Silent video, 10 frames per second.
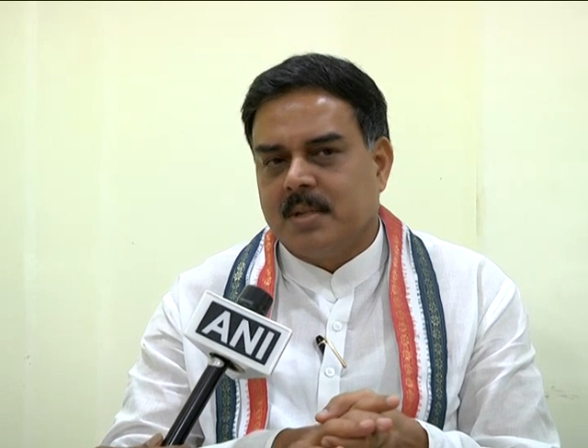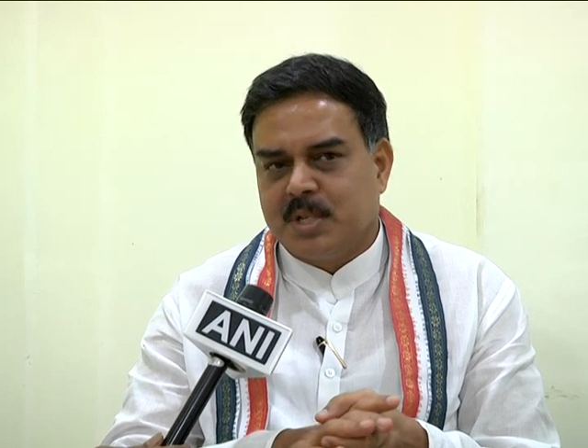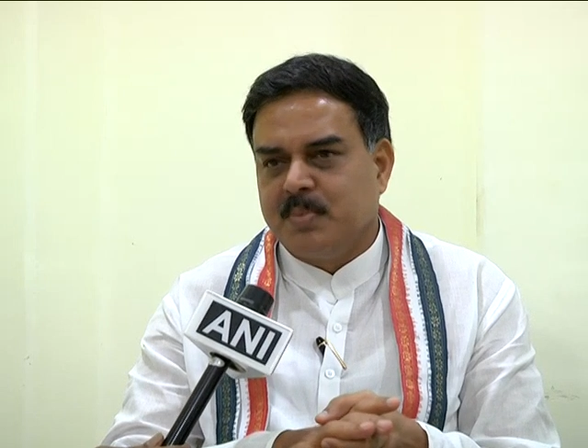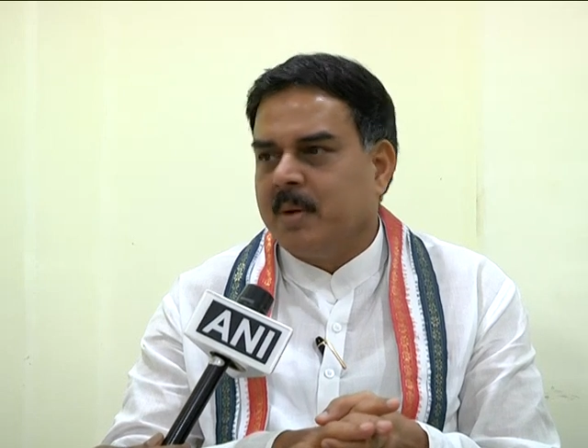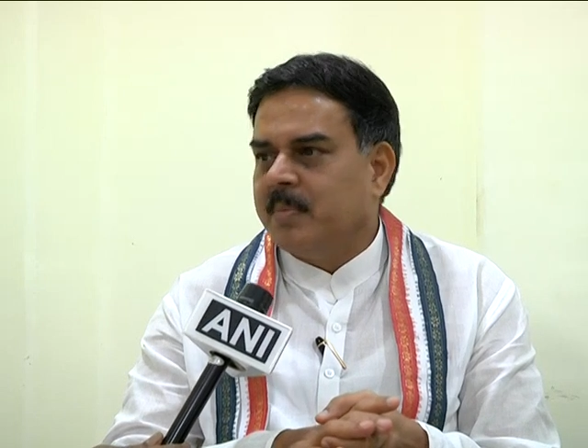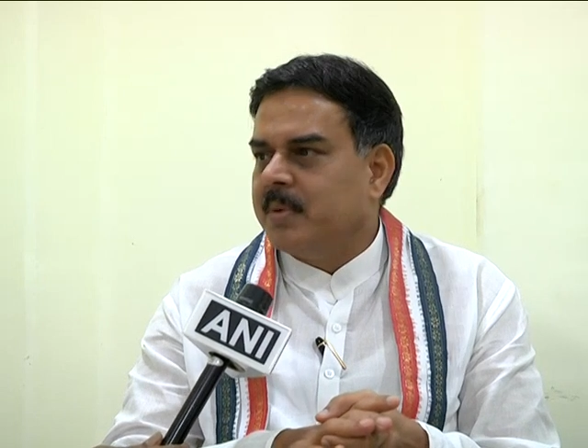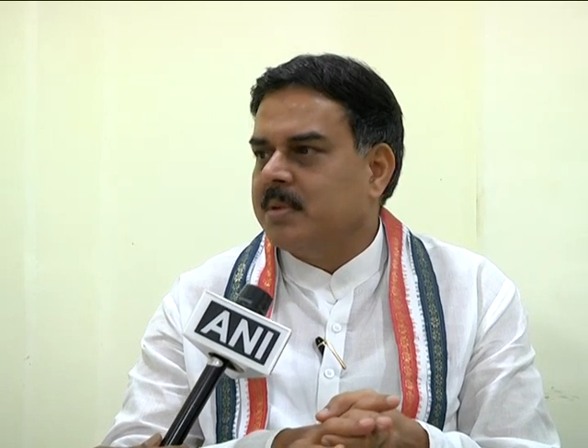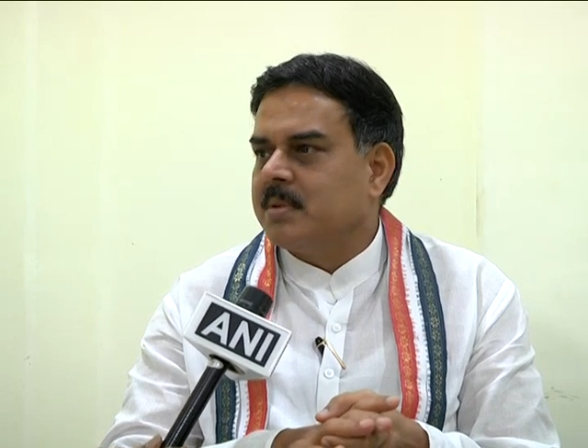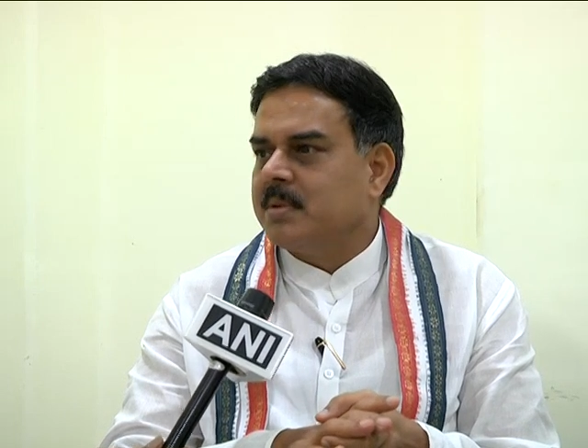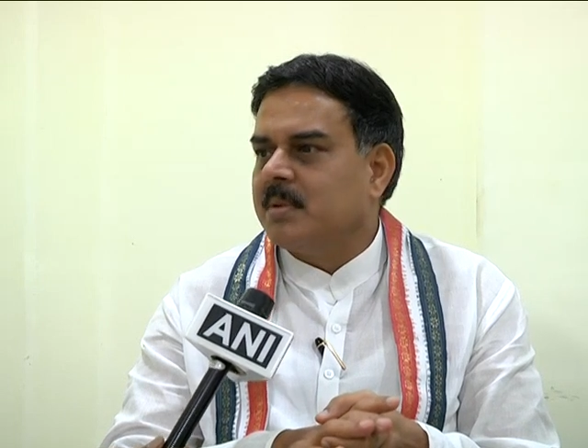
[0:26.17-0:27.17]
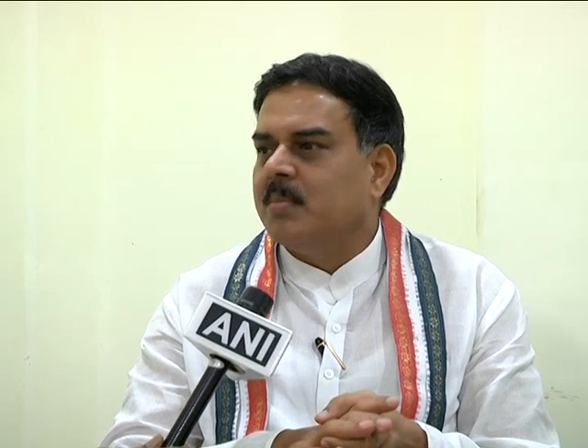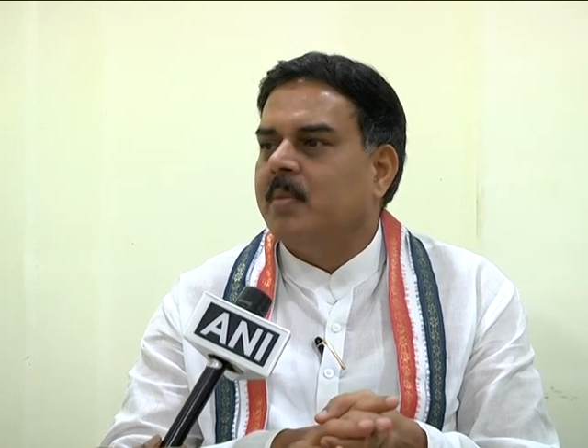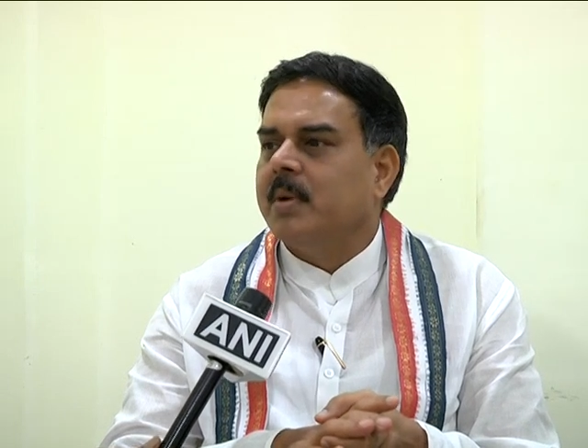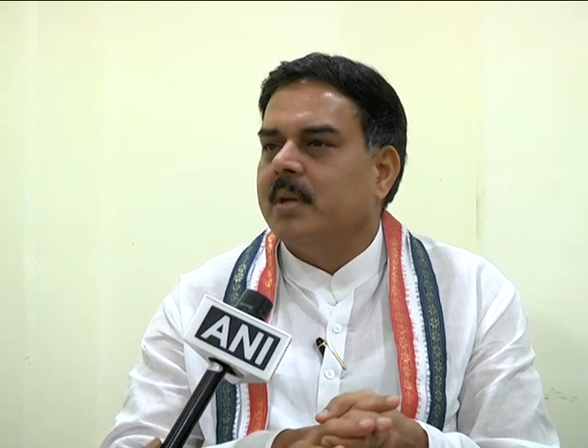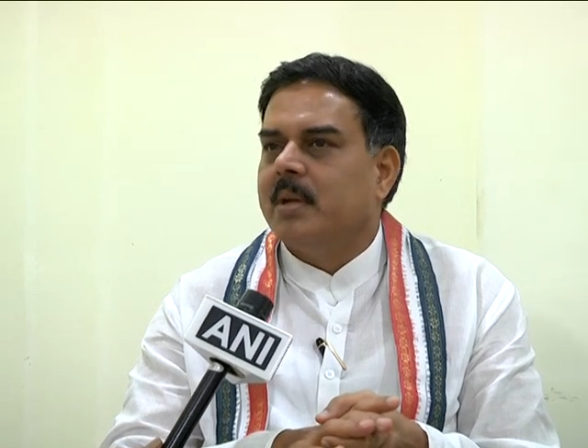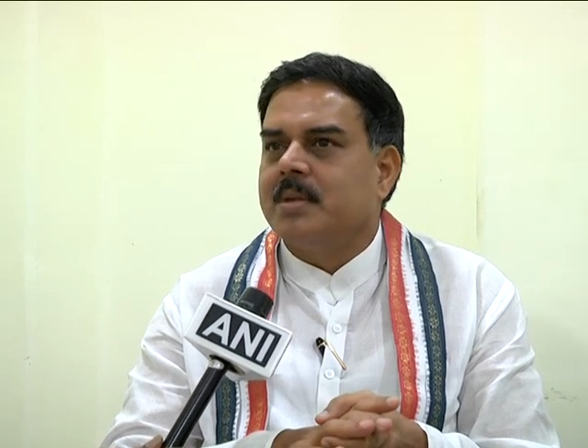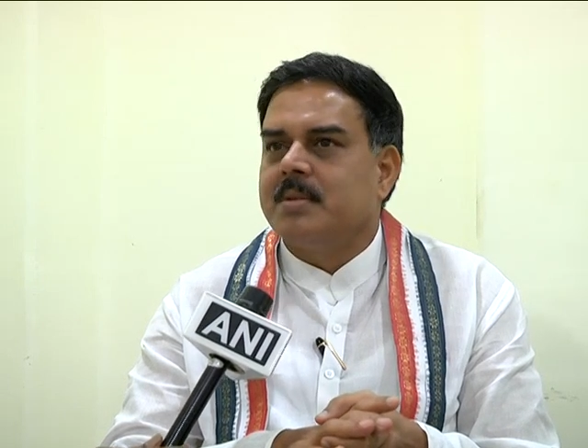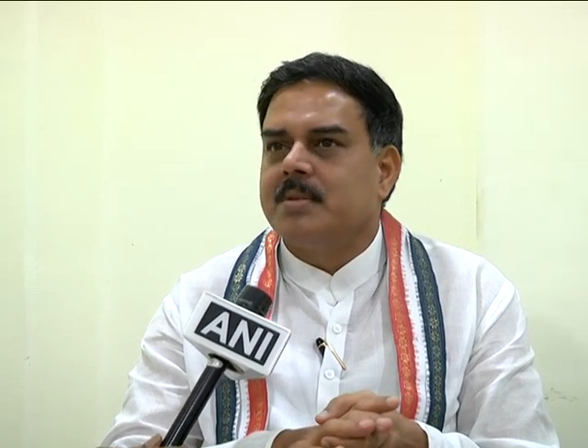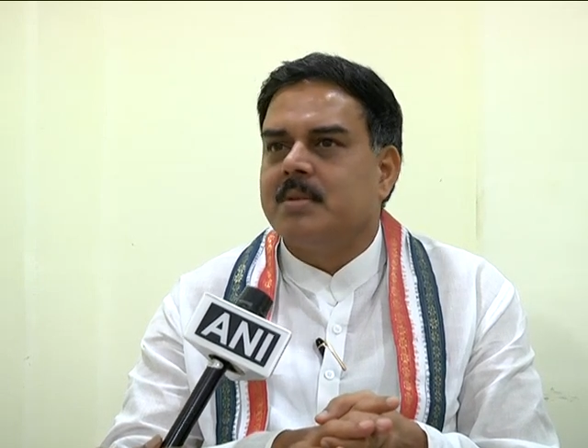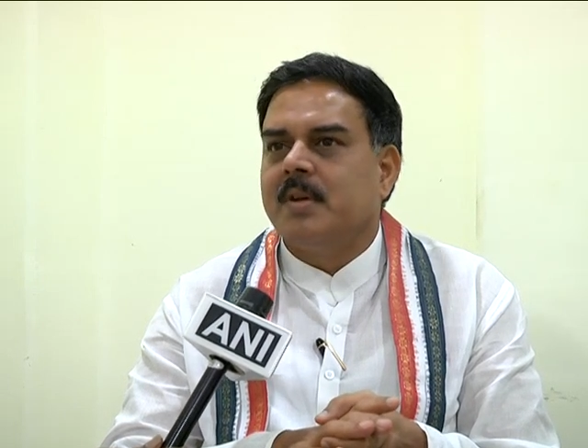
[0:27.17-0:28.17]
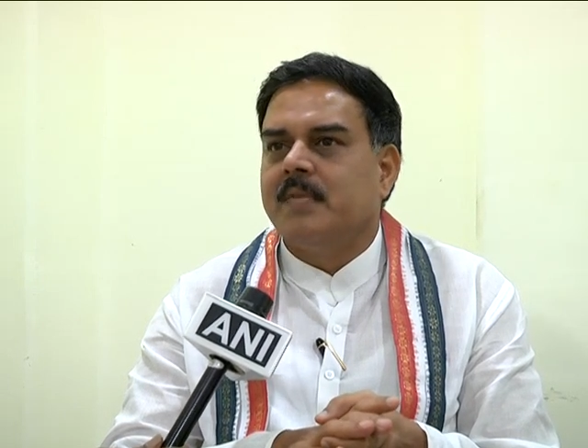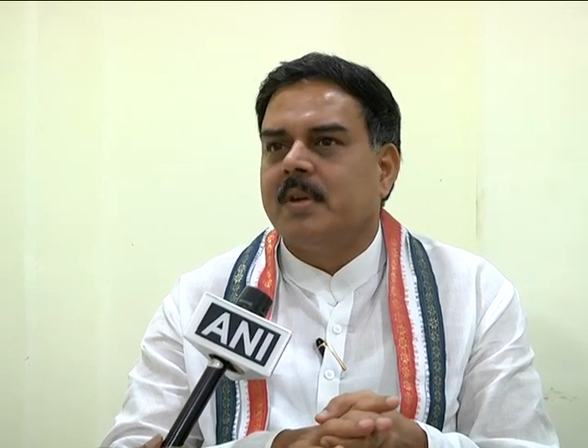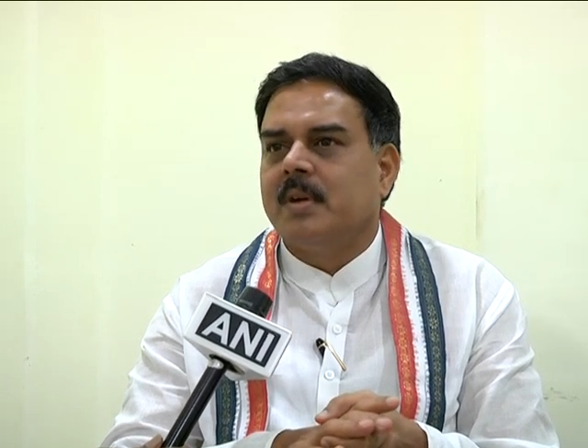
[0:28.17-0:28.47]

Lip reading: such members the moment he has received